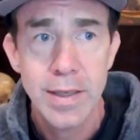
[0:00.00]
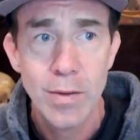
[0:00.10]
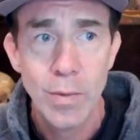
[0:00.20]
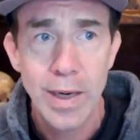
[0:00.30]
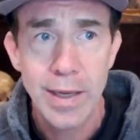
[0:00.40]

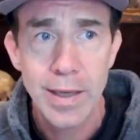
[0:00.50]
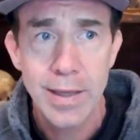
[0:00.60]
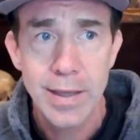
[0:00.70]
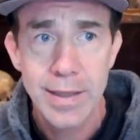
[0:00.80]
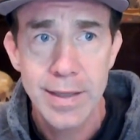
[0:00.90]
well,
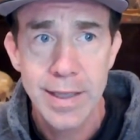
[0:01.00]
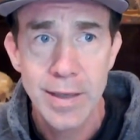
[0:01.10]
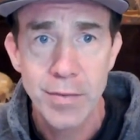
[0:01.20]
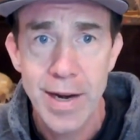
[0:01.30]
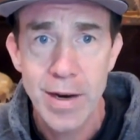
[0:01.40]

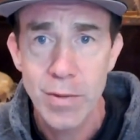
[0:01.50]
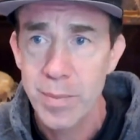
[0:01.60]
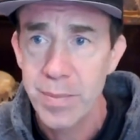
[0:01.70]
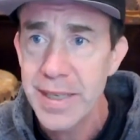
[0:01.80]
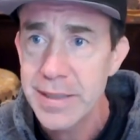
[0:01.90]
if I don't
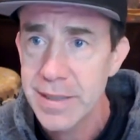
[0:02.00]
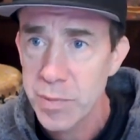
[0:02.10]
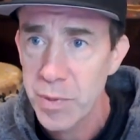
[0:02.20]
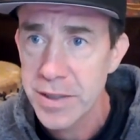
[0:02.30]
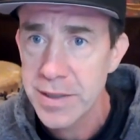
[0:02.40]
replace this
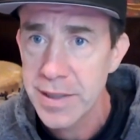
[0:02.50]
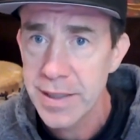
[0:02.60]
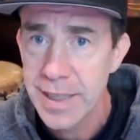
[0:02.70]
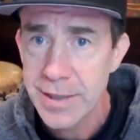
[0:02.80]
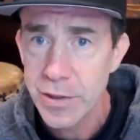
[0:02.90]
person,
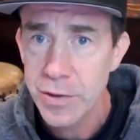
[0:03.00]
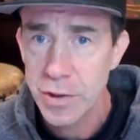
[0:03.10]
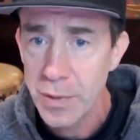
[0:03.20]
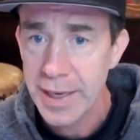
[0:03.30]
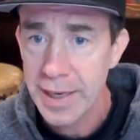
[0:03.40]
guess who's
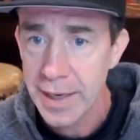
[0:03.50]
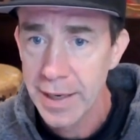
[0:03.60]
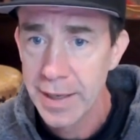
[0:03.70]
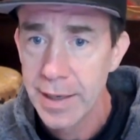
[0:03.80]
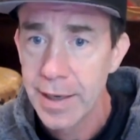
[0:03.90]
doing it?
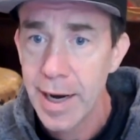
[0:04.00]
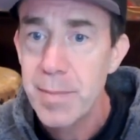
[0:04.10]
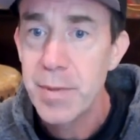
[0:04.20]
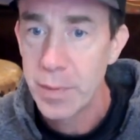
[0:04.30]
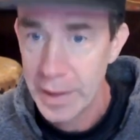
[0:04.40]

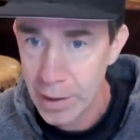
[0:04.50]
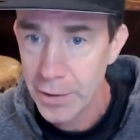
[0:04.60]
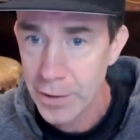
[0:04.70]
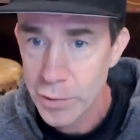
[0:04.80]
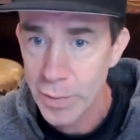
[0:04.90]
I'm doing all
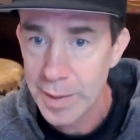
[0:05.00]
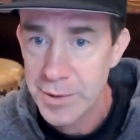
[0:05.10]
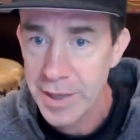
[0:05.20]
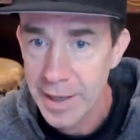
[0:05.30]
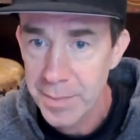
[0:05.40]
those
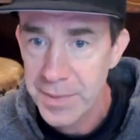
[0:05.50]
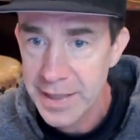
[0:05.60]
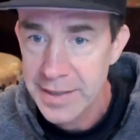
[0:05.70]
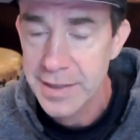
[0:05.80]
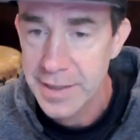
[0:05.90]
website
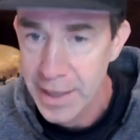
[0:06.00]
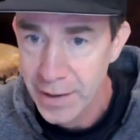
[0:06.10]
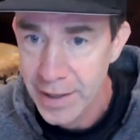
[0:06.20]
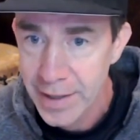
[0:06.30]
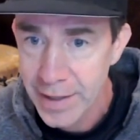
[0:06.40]
updates,
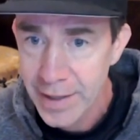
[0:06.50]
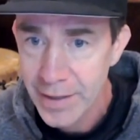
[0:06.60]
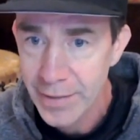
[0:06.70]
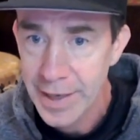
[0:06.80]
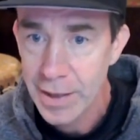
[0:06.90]
etc.
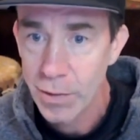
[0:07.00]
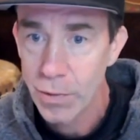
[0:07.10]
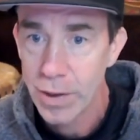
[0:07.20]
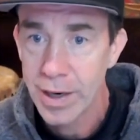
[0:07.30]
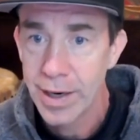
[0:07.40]
Right?
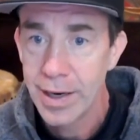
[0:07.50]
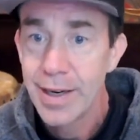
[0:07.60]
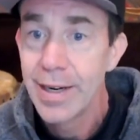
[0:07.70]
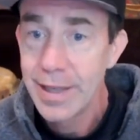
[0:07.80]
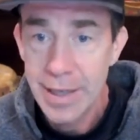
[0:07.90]
Or,
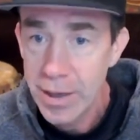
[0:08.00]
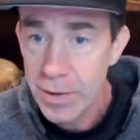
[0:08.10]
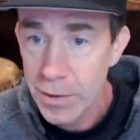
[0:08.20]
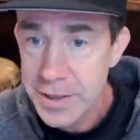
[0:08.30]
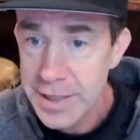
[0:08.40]
you know,
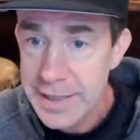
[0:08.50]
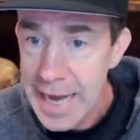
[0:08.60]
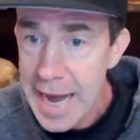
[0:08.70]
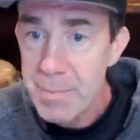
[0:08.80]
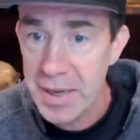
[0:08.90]
those things
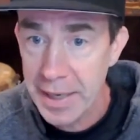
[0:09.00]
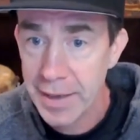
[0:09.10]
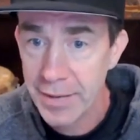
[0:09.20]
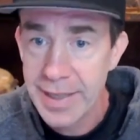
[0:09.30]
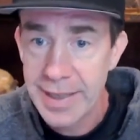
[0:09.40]
happen,
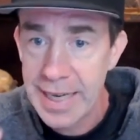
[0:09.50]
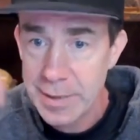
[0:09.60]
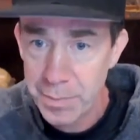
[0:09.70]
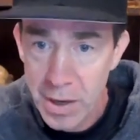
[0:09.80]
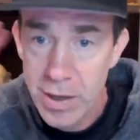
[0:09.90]
right?
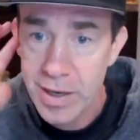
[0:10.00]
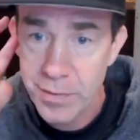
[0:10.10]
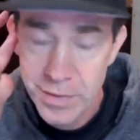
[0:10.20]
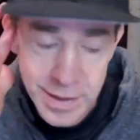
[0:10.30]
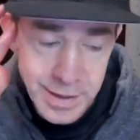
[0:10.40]
That's part
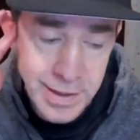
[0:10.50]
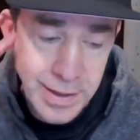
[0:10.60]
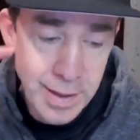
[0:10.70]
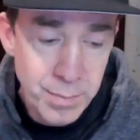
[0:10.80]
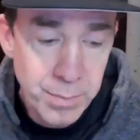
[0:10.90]
of,
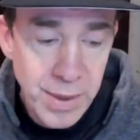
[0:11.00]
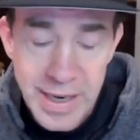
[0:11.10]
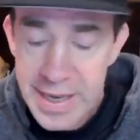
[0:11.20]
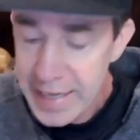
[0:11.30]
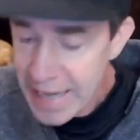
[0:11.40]
but in